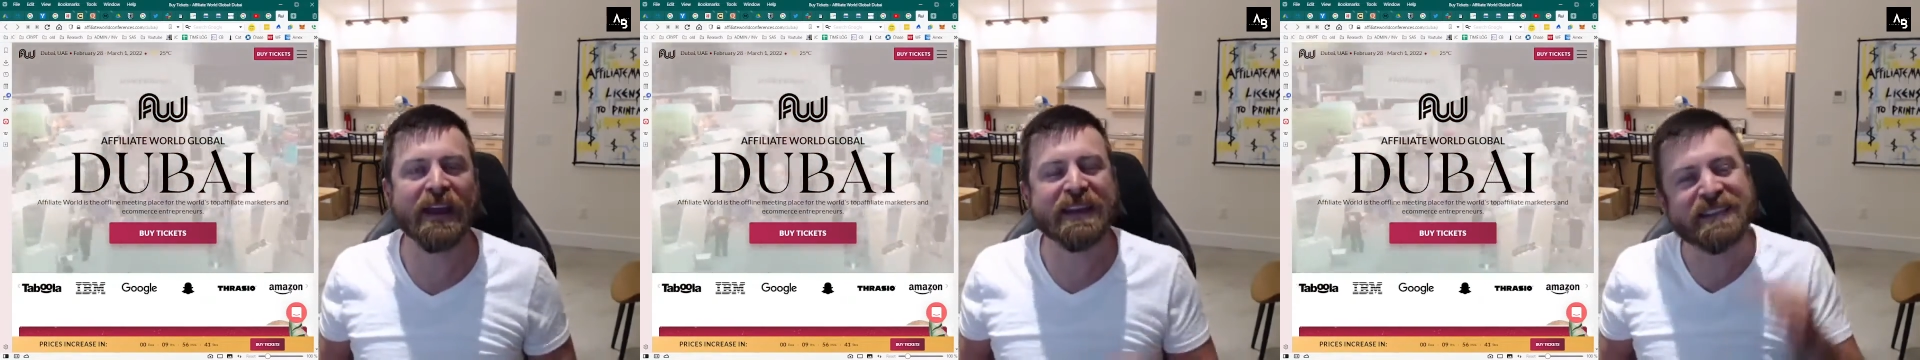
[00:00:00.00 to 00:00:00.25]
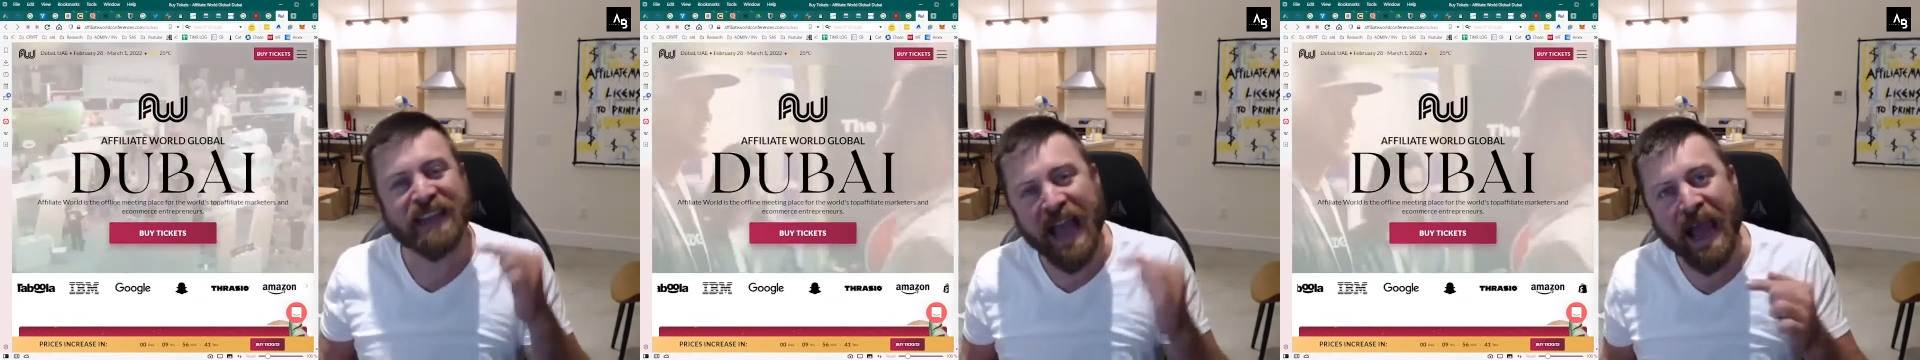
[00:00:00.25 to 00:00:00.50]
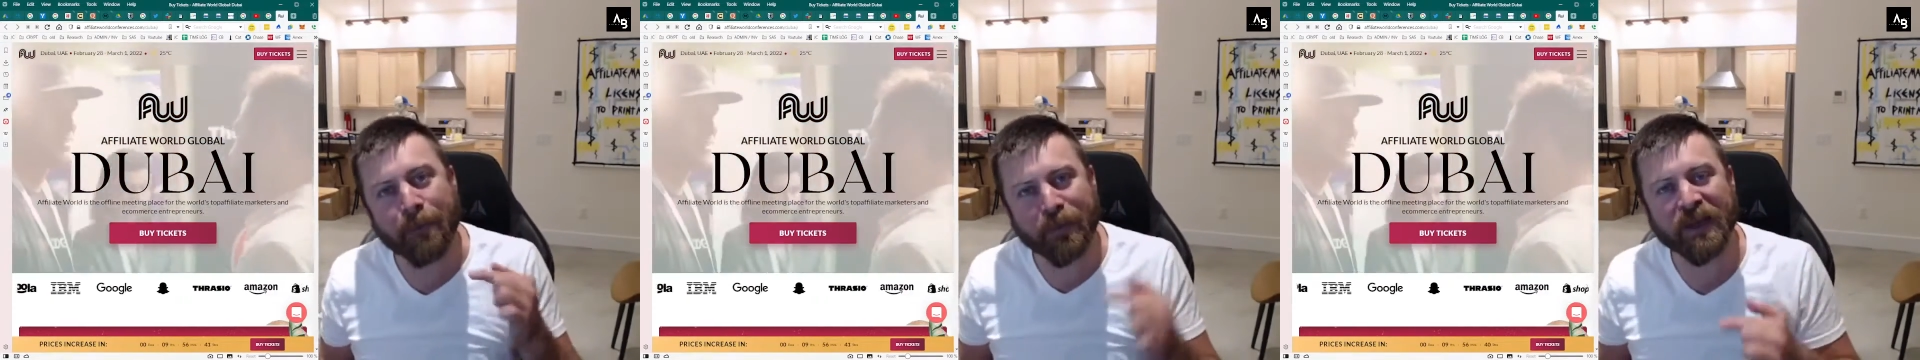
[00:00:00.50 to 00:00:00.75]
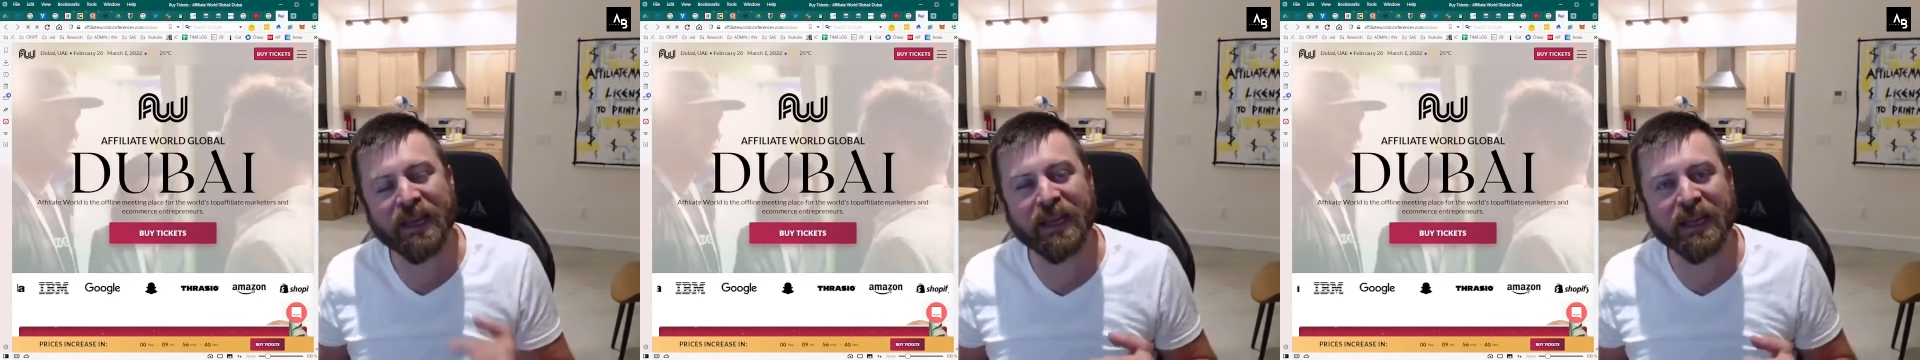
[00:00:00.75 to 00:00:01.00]
It's
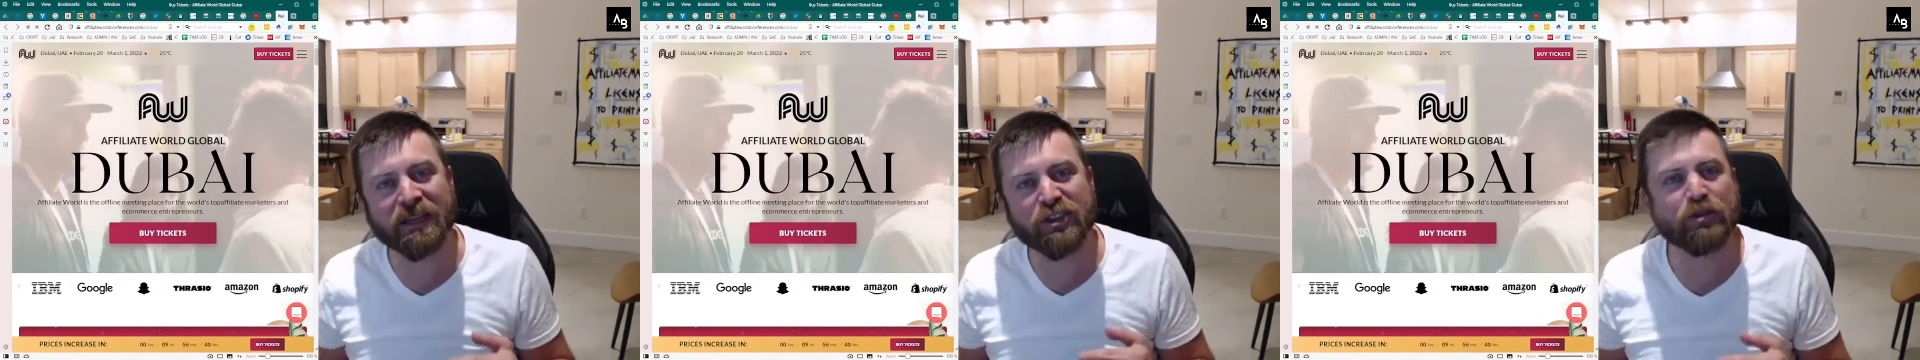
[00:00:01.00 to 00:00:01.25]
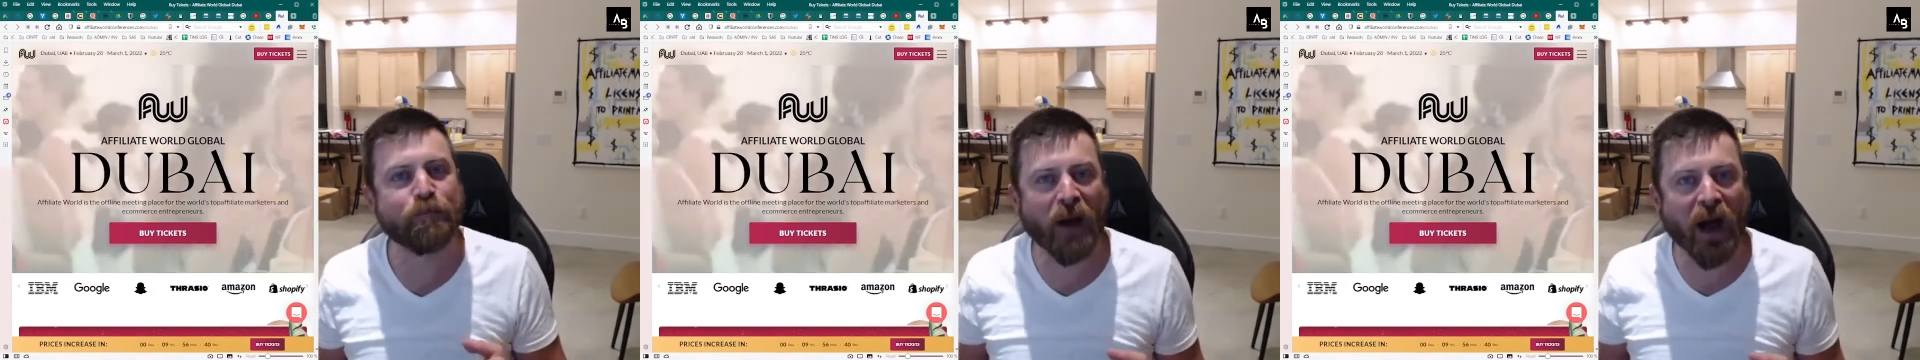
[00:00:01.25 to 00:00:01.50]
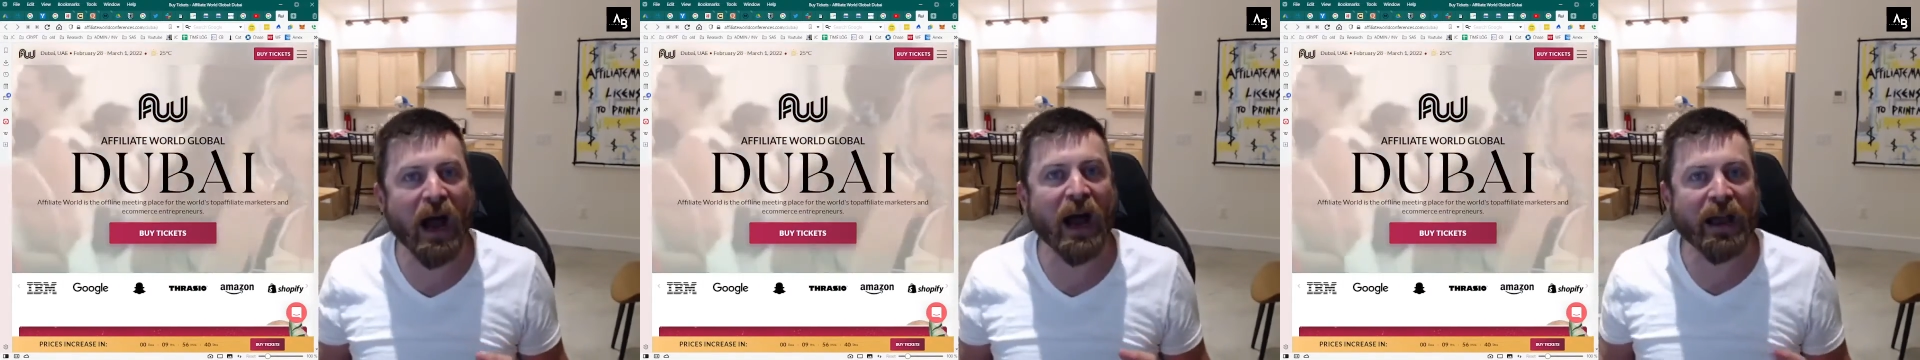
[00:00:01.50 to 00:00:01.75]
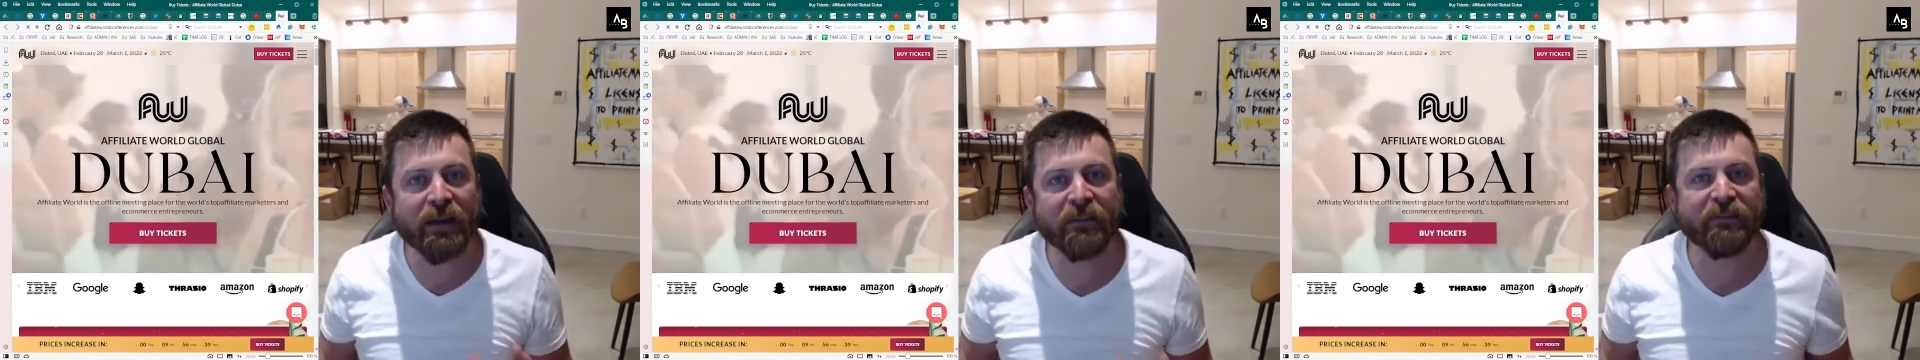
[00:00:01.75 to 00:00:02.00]
happening in
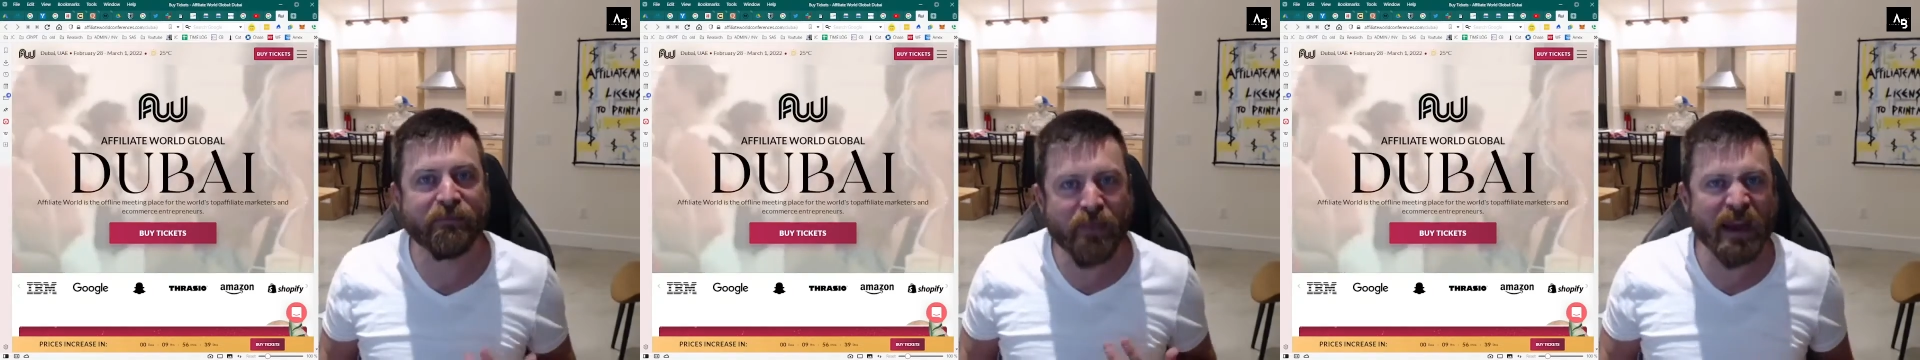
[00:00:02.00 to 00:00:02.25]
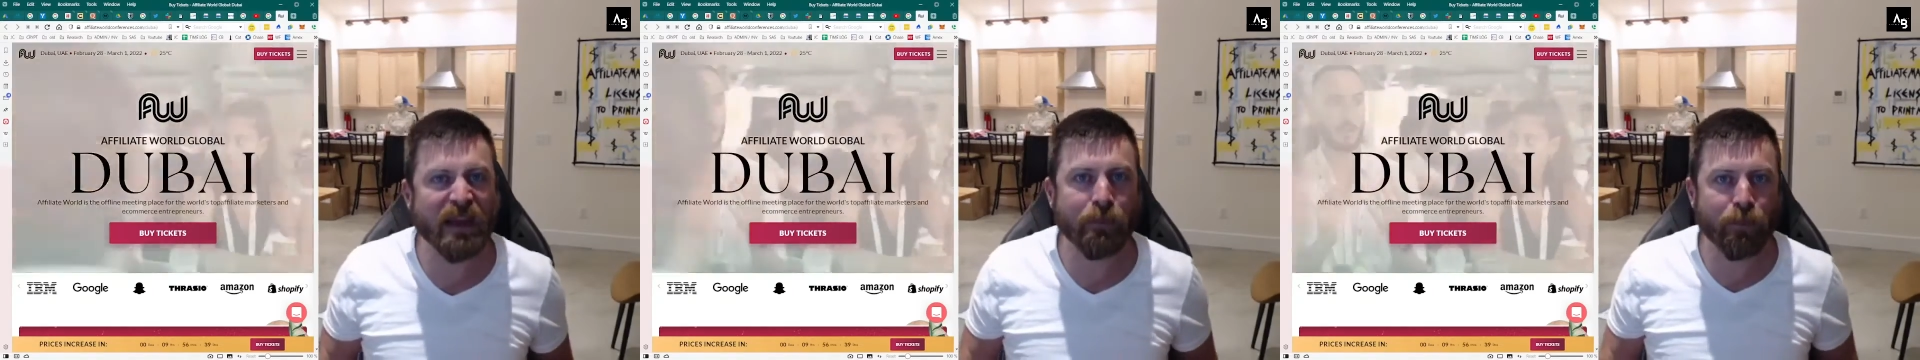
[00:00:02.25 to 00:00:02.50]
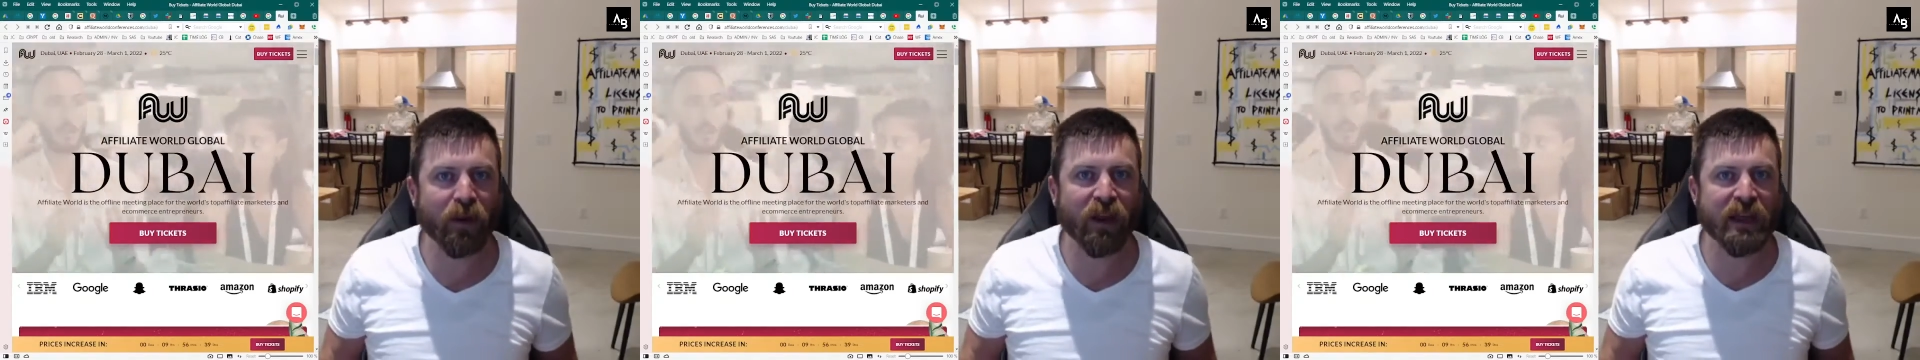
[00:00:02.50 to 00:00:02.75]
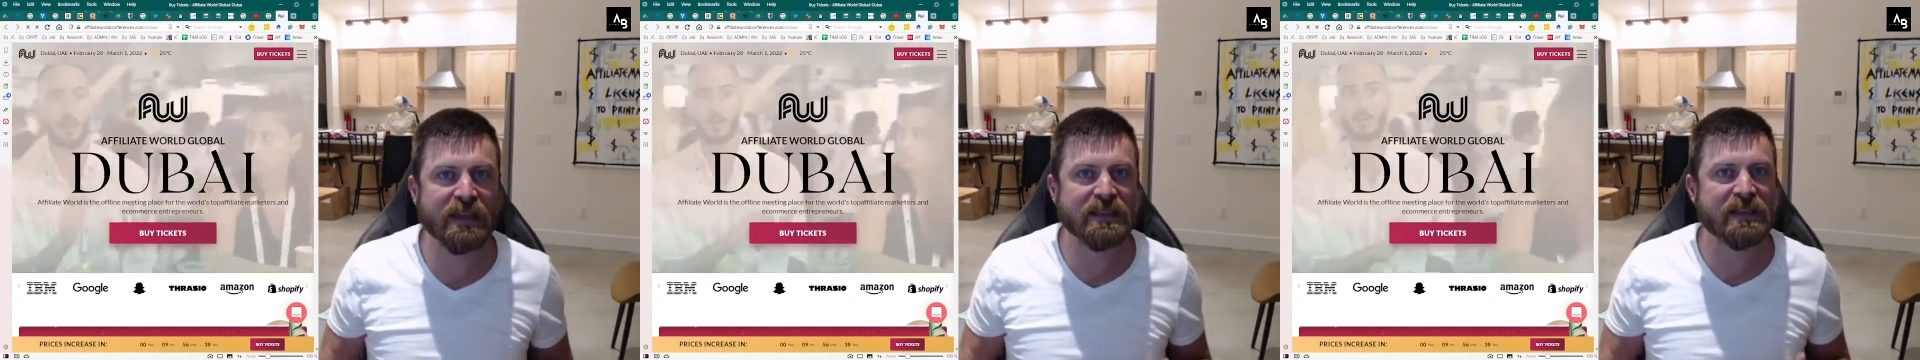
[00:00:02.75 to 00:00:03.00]
Dubai of many
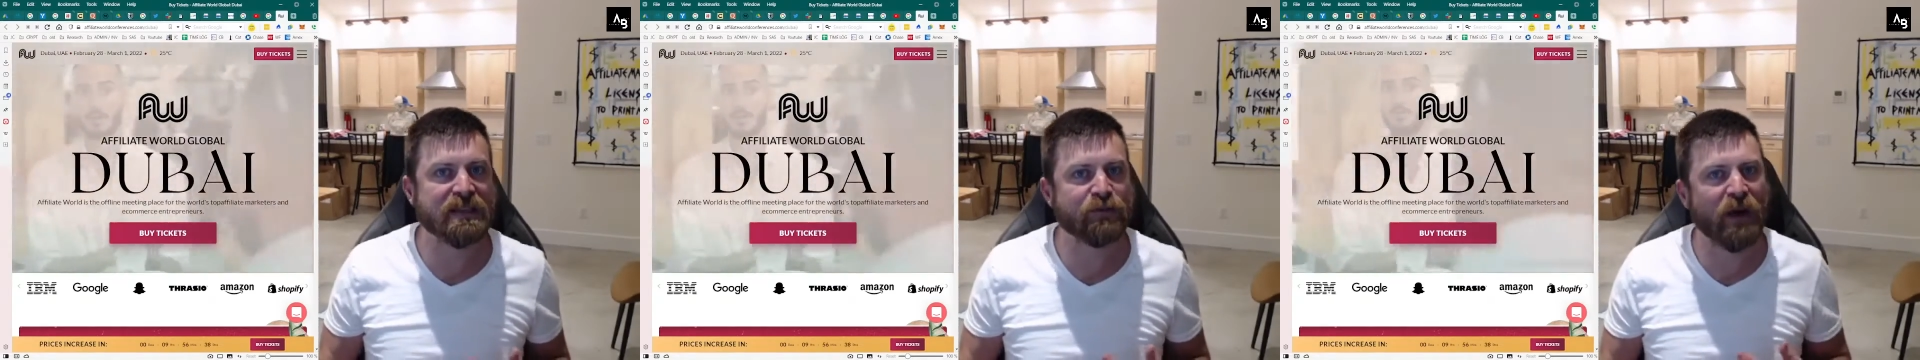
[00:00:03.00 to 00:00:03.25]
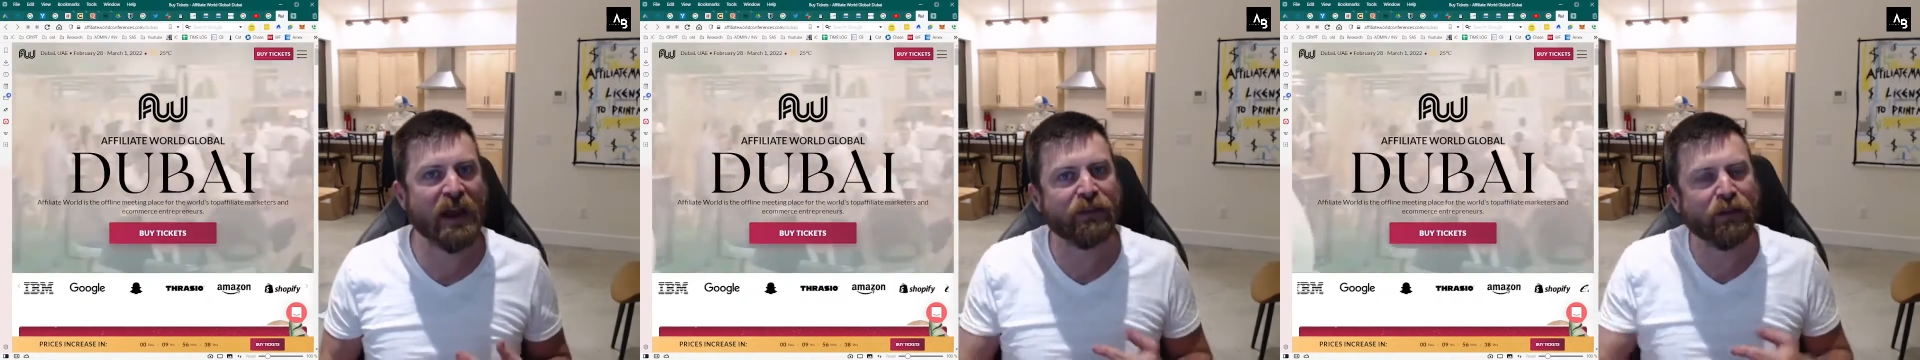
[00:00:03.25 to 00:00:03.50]
places, right?